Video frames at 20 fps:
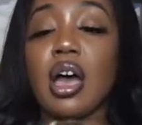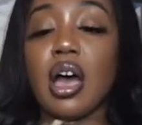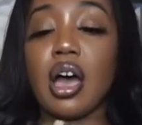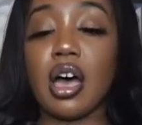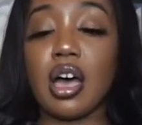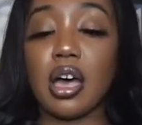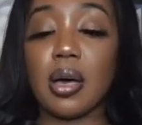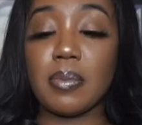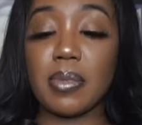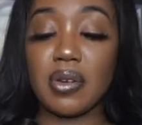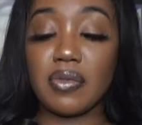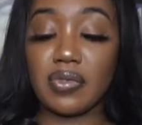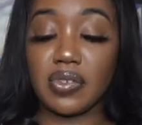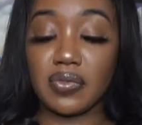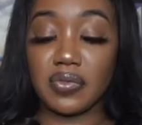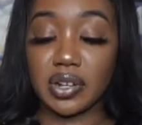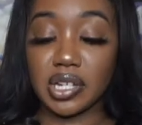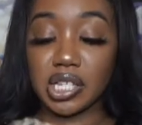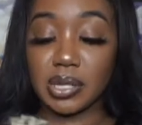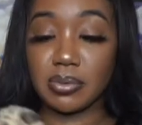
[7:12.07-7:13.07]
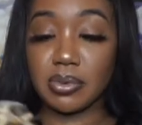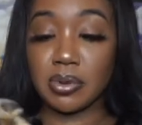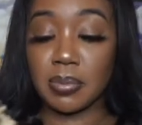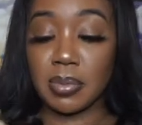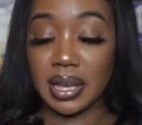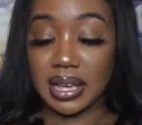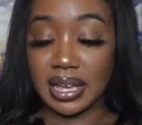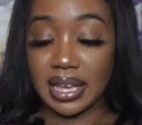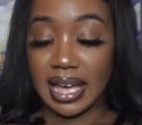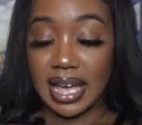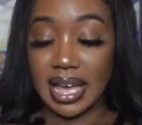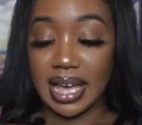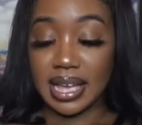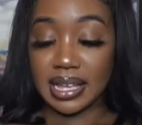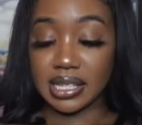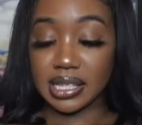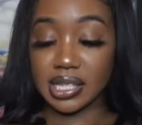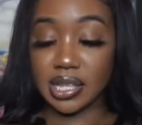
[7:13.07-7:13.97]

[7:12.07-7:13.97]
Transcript: um, reversible bucket hat.